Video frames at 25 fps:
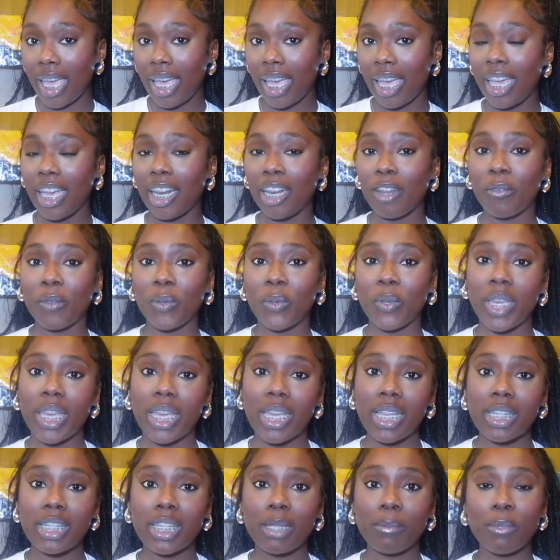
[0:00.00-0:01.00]
And if you
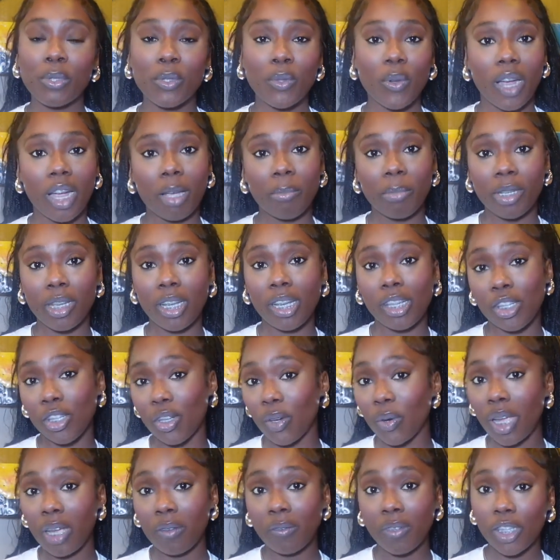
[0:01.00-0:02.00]
can't subscribe because you
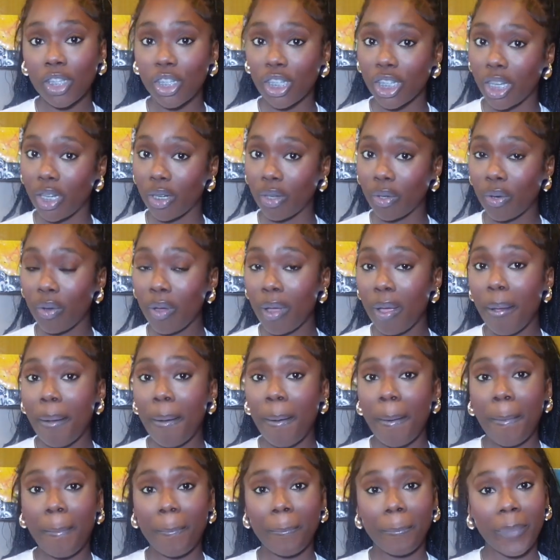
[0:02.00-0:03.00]
don't have a channel,
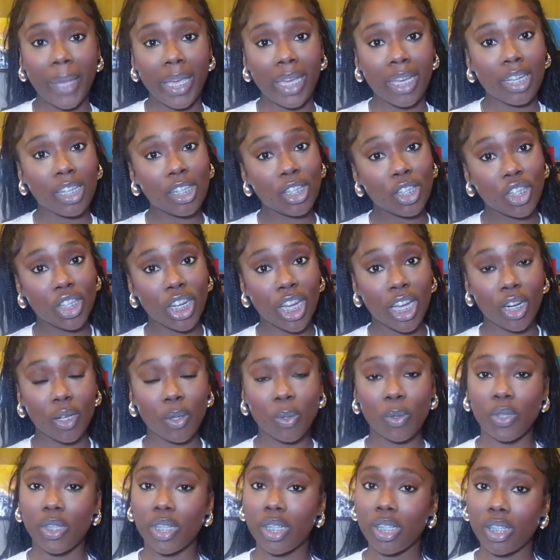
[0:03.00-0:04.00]
make a channel
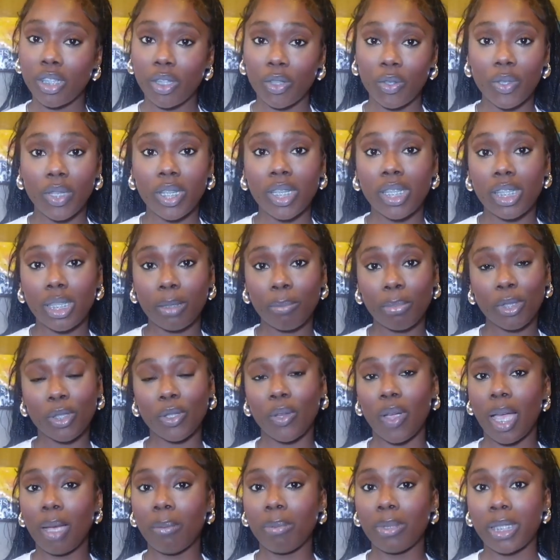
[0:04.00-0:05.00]
just so you can
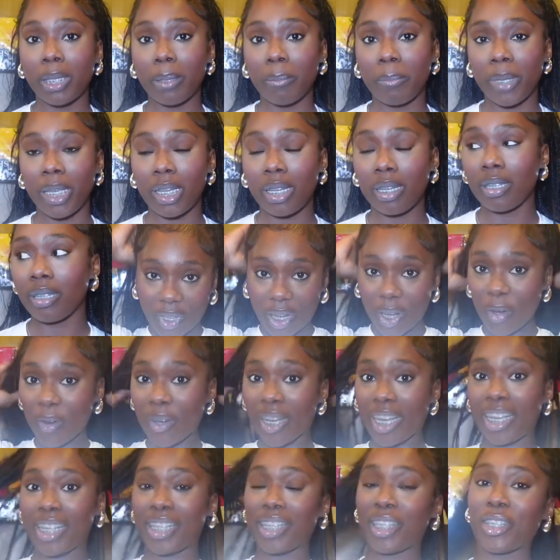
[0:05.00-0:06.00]
subscribe to me.
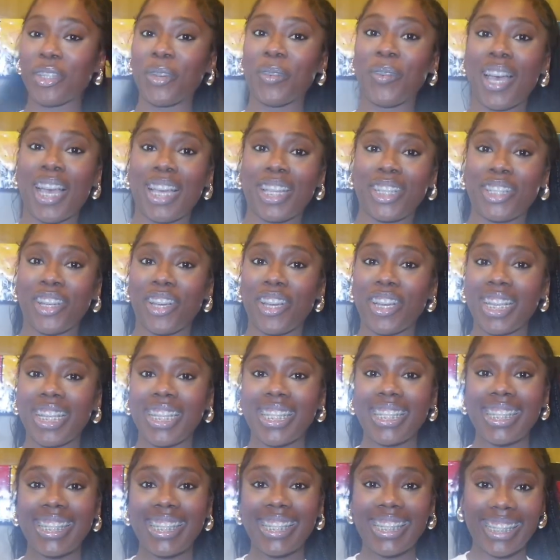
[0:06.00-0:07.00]
Okay, so as y'all
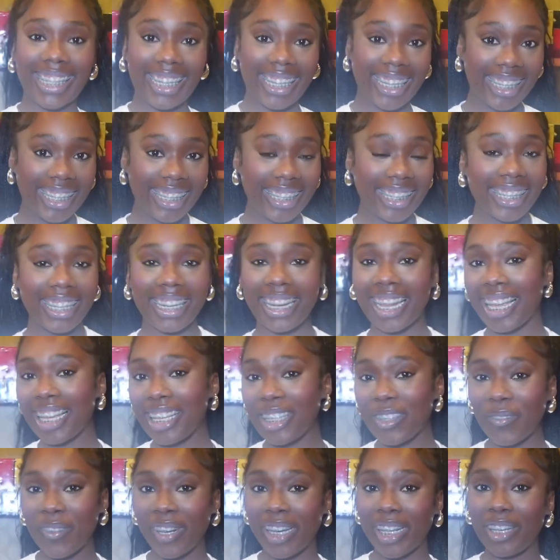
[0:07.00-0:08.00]
can see,
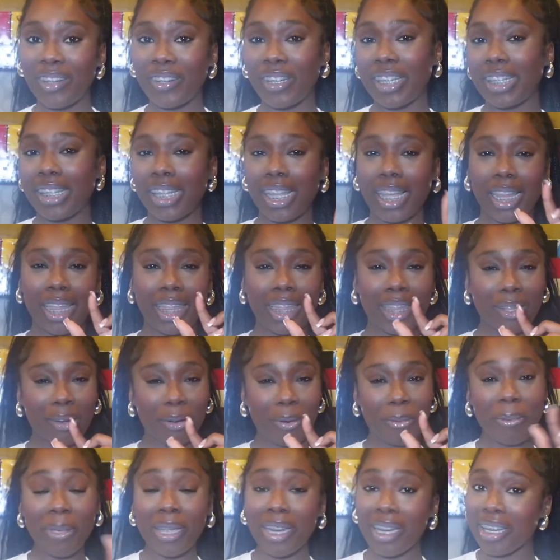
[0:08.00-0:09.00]
today's video is a little
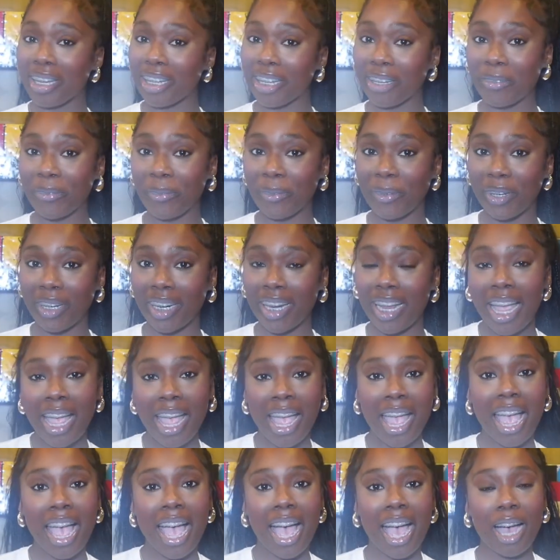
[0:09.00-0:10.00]
bit different.
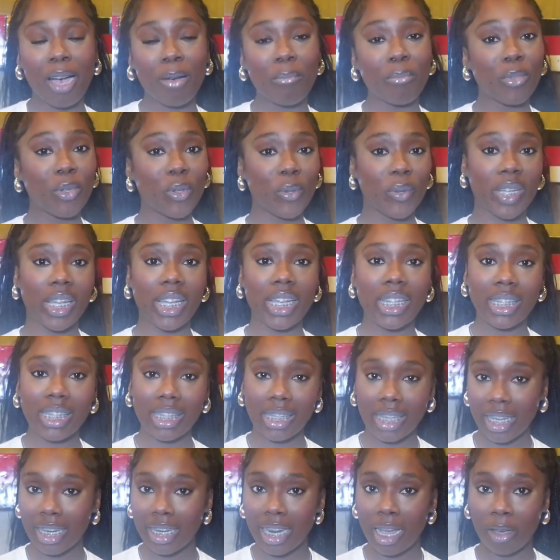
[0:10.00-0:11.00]
I'm doing a
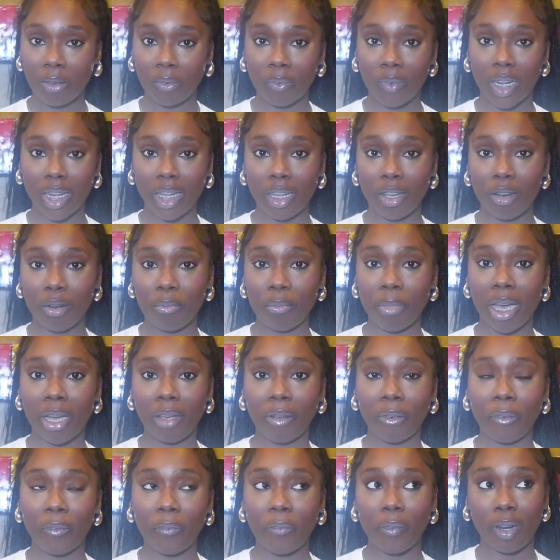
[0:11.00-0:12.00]
sit down video, my
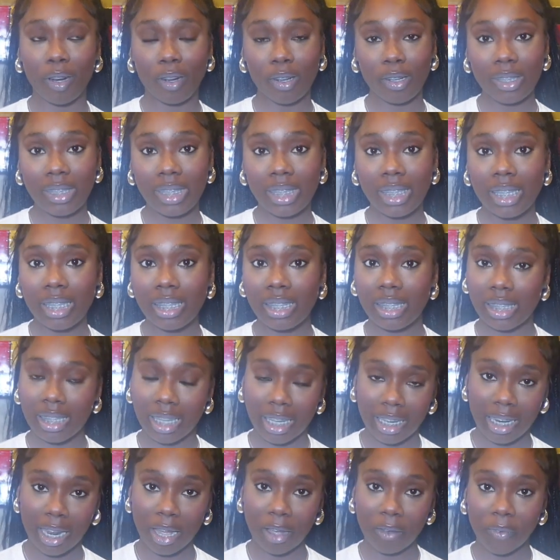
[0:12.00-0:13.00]
first
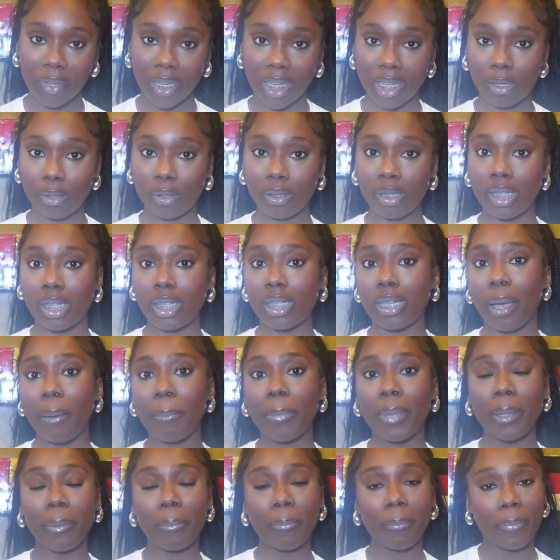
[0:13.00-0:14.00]
sit down video since I've
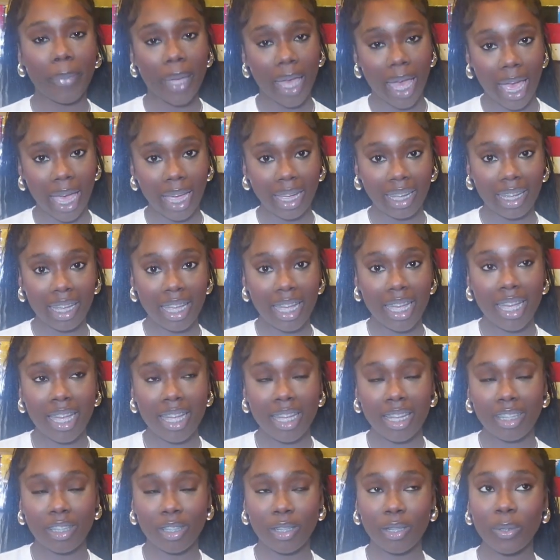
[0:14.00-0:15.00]
been back.
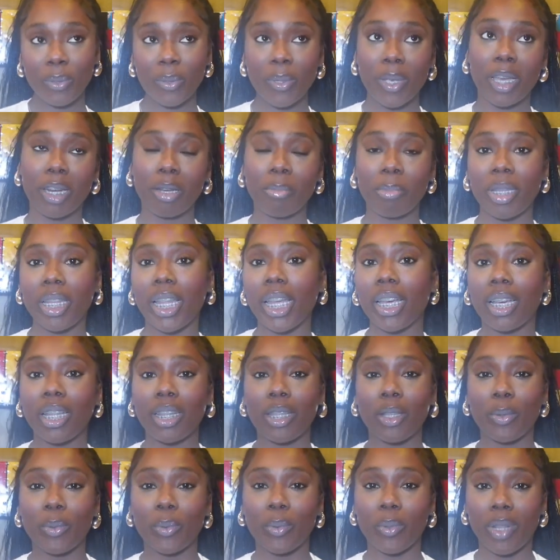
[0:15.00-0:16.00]
So this will kind of be like a
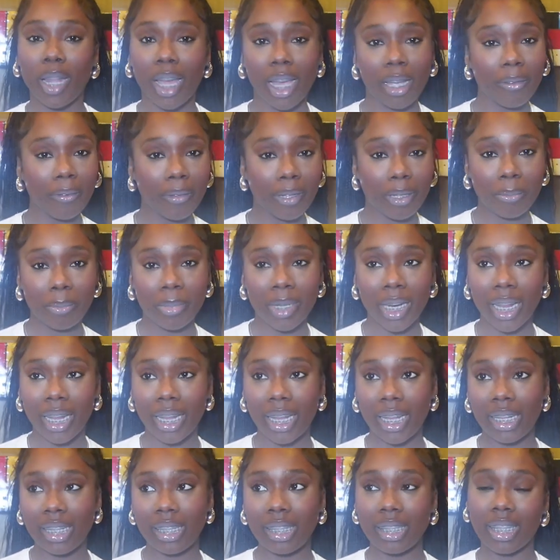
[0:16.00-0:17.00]
little life
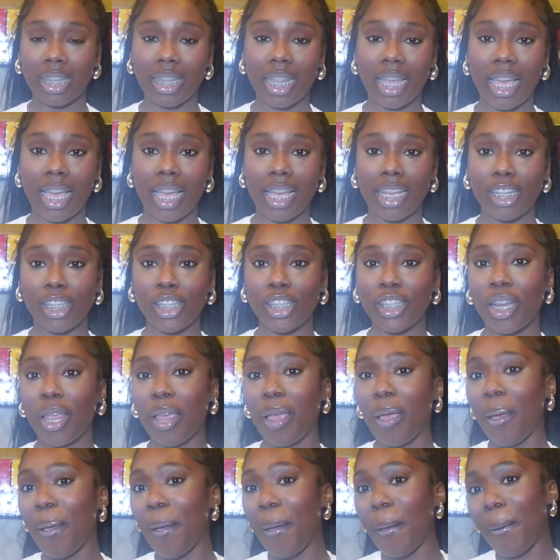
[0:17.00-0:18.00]
update slash
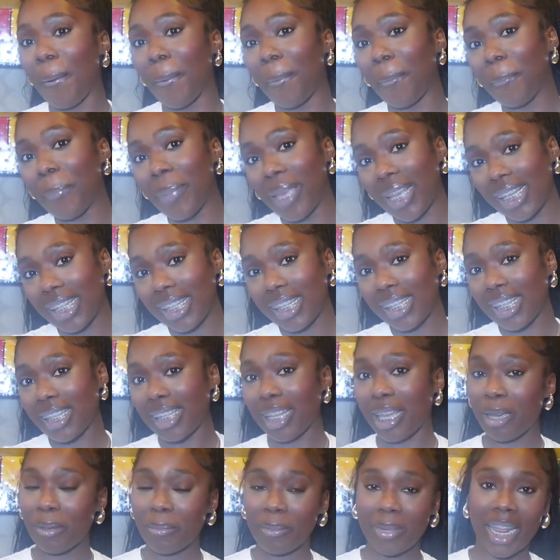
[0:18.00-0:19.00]
business
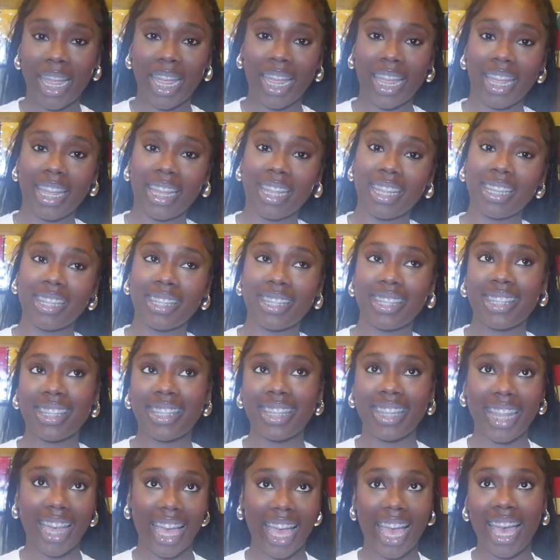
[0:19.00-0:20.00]
update
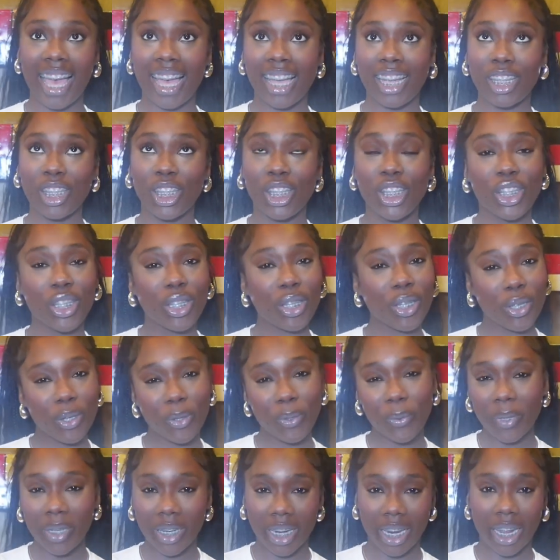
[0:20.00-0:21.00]
slash
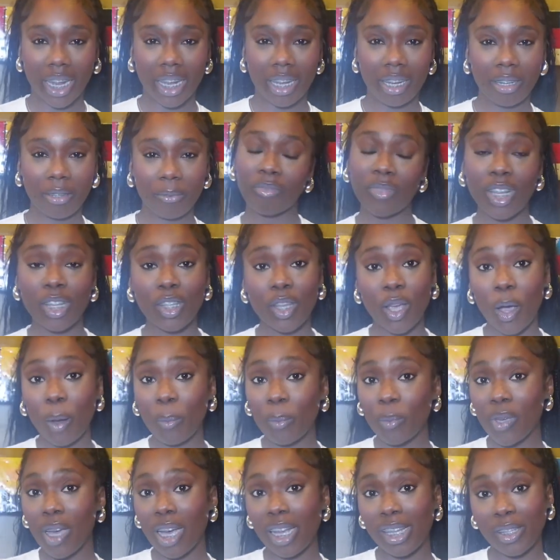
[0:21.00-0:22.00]
Q&A. So I hope
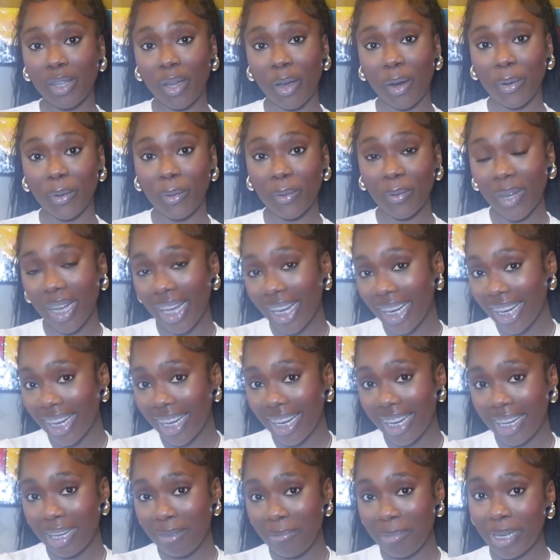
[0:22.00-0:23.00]
you guys are
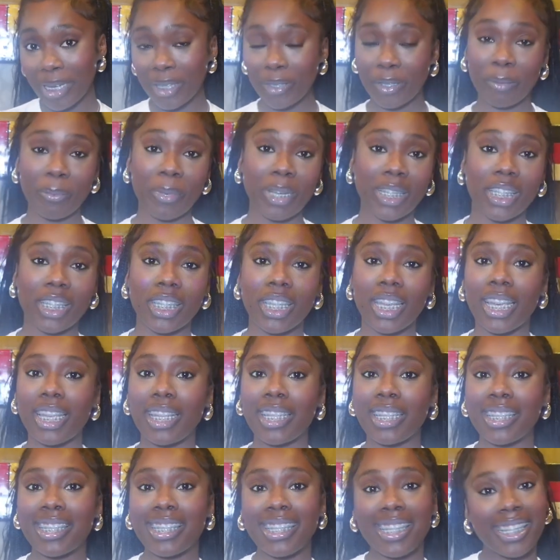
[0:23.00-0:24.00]
ready because we're about to get
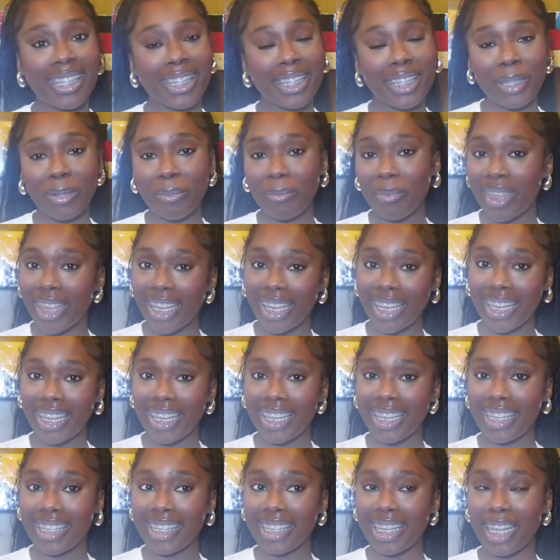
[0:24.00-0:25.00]
into some
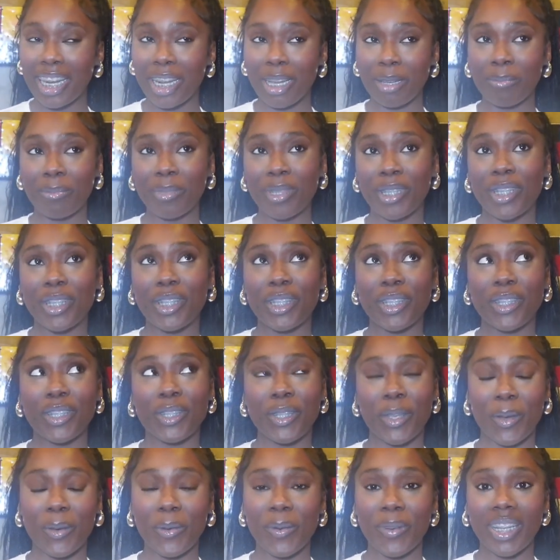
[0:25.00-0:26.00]
things and I'm
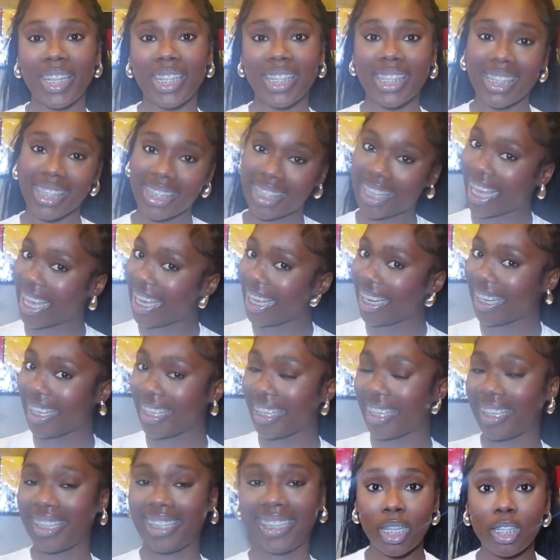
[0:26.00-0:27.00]
so excited.
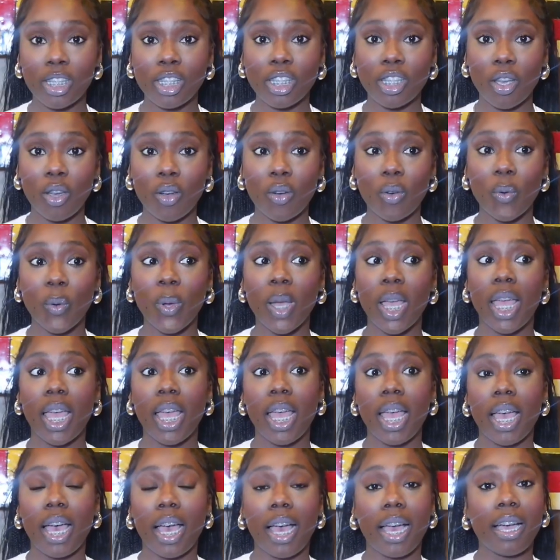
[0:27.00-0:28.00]
So
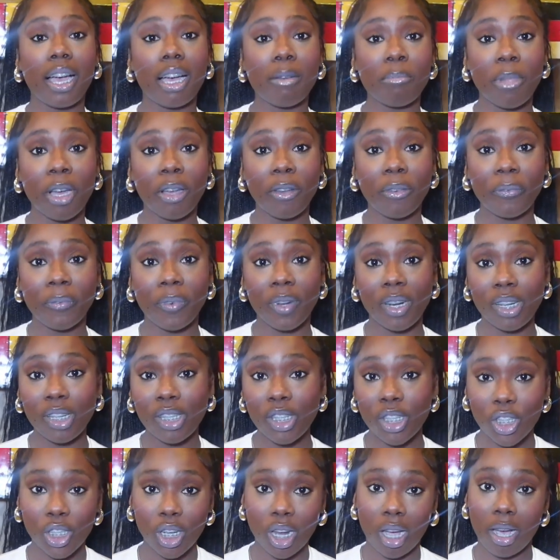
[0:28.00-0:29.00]
I got my
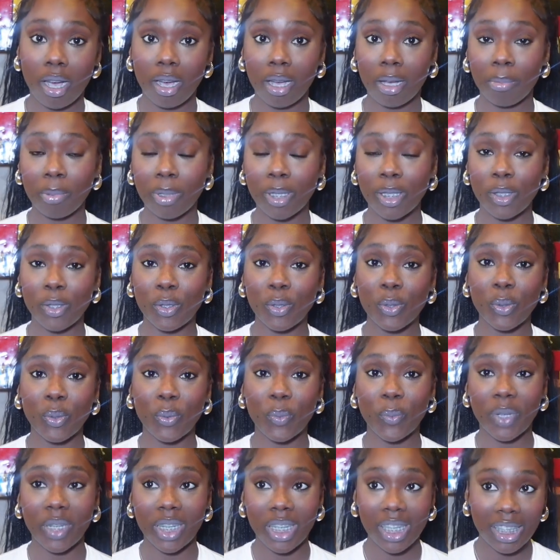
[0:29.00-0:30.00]
first job in
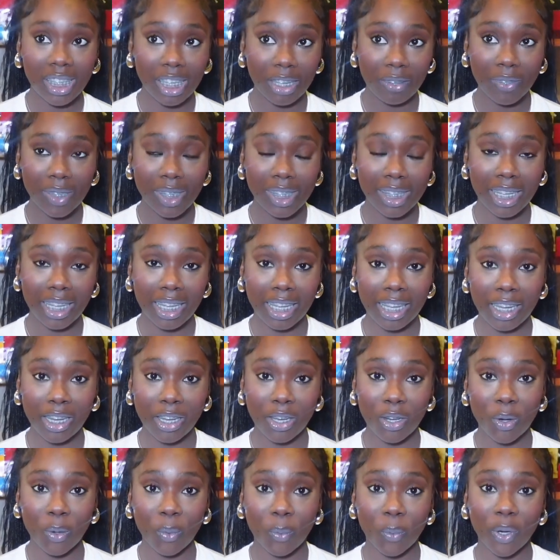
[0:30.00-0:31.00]
2017
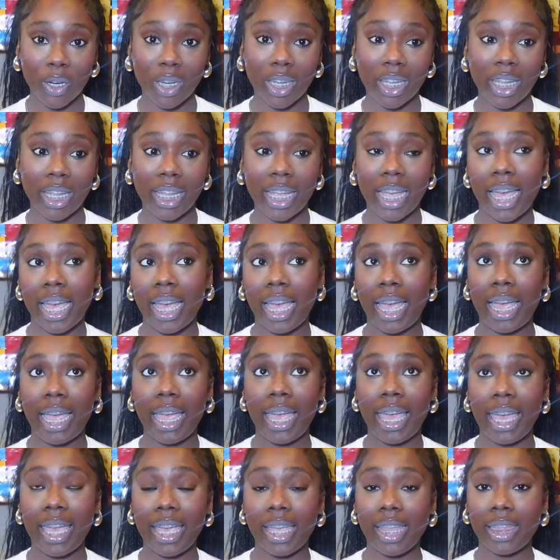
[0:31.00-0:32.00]
working at
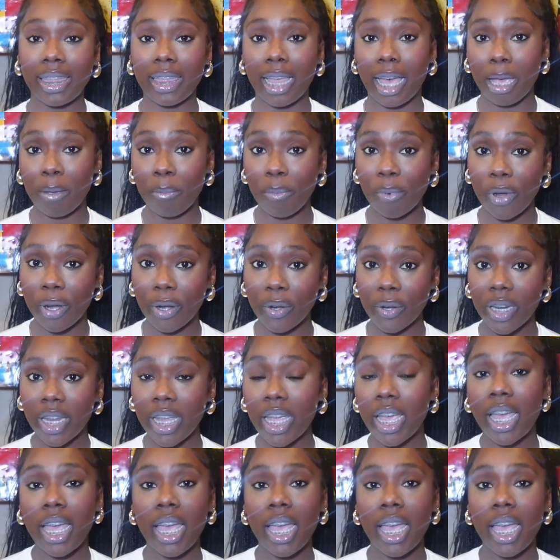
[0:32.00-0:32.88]
a library.